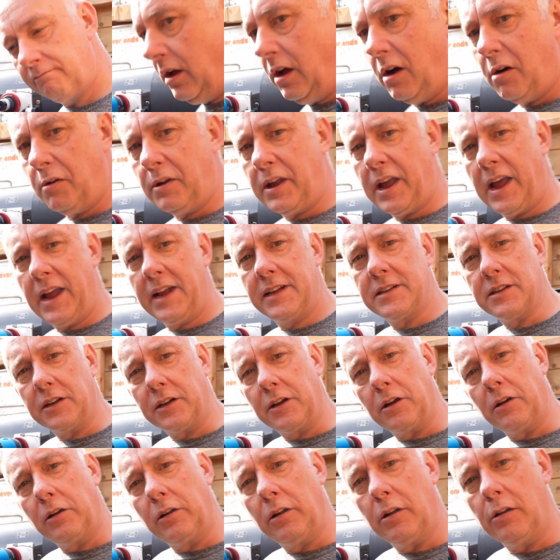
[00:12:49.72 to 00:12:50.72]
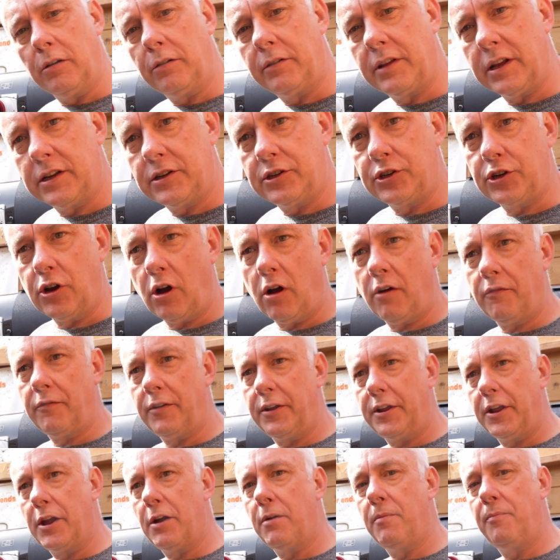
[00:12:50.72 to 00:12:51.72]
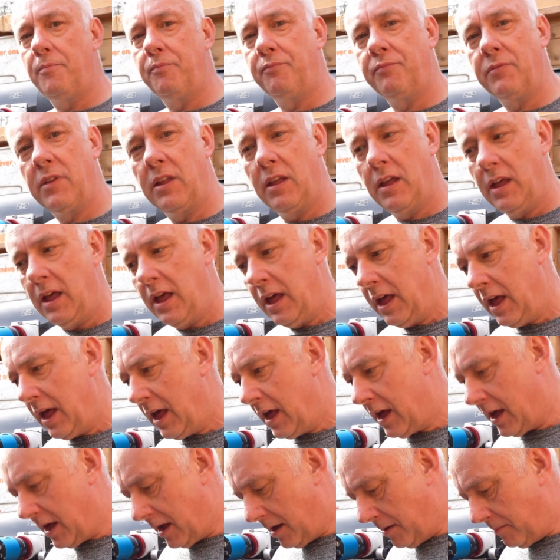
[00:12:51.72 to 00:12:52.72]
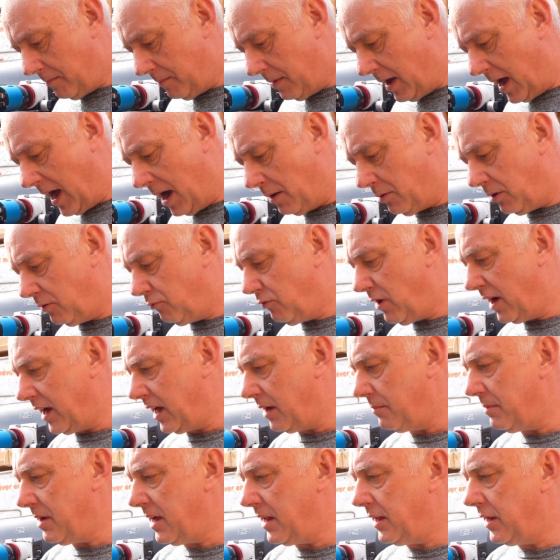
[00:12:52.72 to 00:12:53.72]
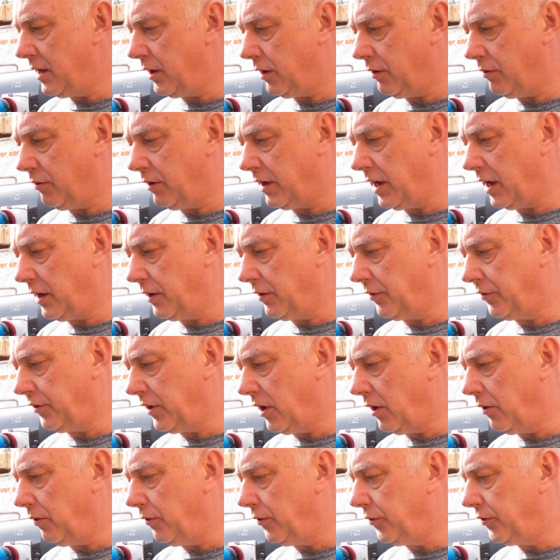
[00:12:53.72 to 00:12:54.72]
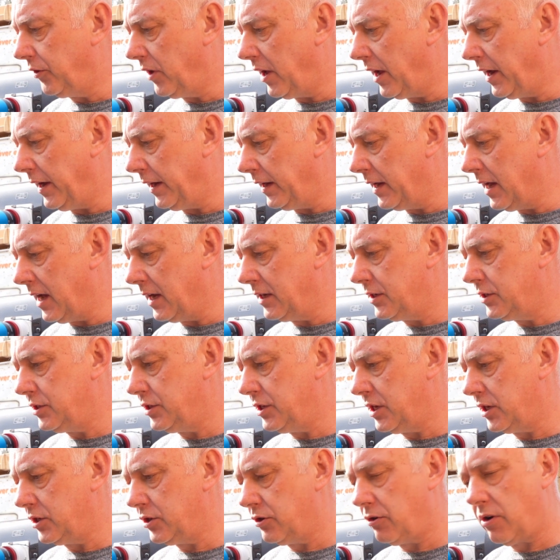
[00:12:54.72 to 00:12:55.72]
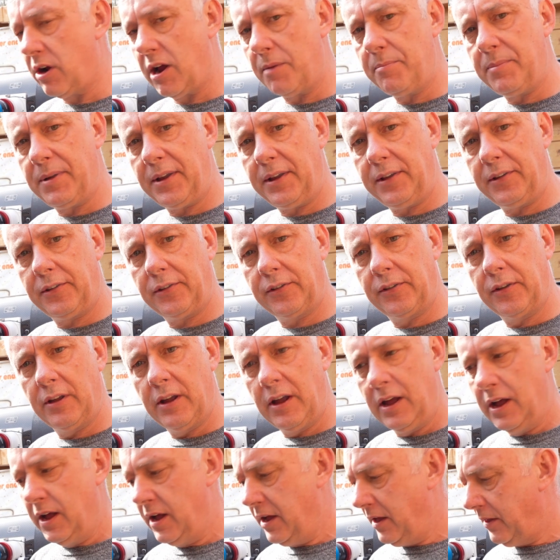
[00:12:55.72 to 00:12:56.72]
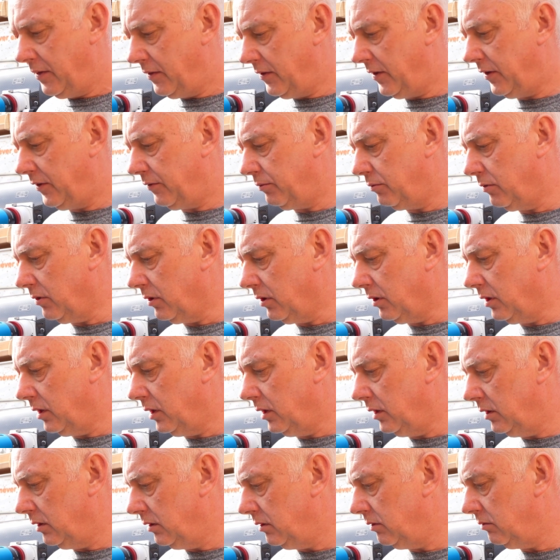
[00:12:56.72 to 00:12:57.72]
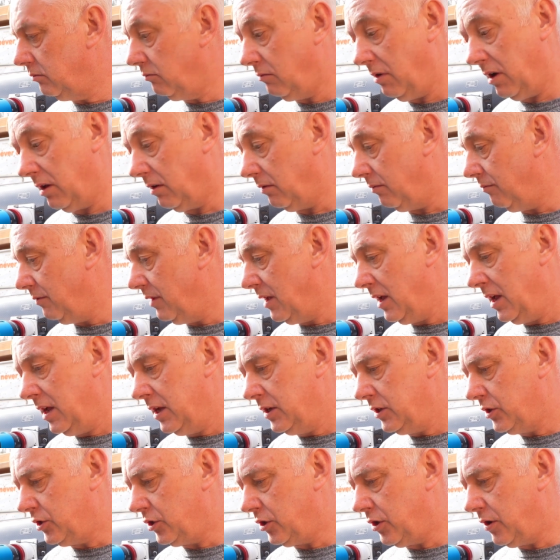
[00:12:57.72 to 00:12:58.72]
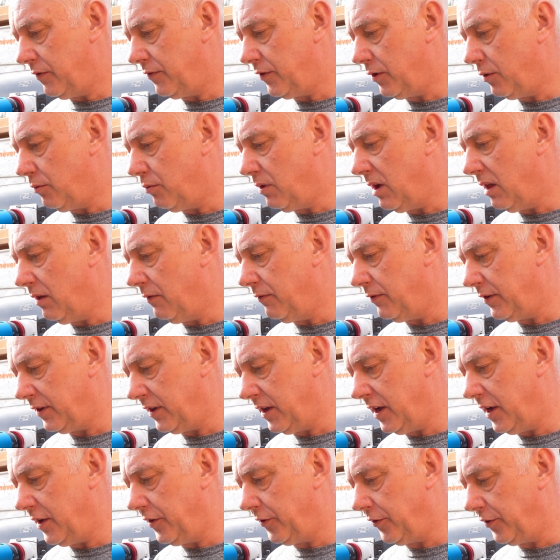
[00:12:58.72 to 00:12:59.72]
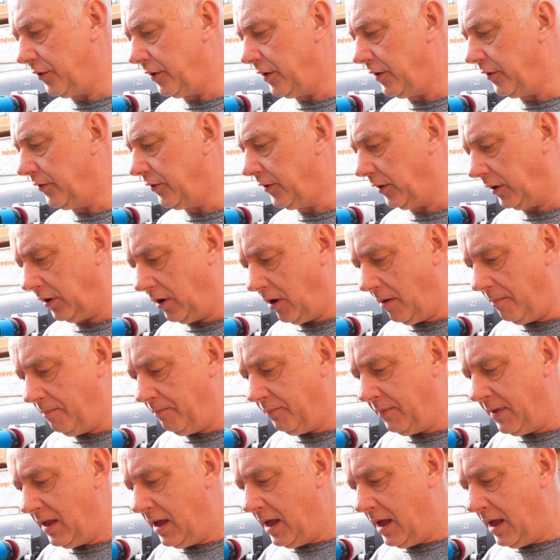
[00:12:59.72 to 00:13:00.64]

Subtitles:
Okay, to conclude this short video, I would recommend that you get yourselves a nice Cheshire eyepiece. This will, well, serve you well for years and years to come.